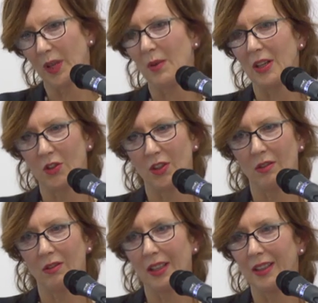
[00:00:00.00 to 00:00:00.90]
pretty much
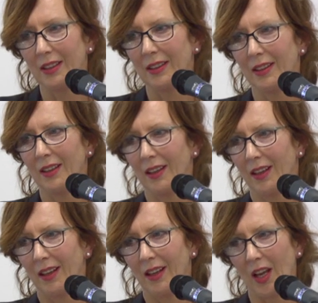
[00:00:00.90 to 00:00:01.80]
generally,
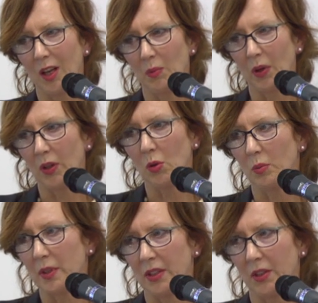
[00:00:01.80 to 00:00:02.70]
in a body corporate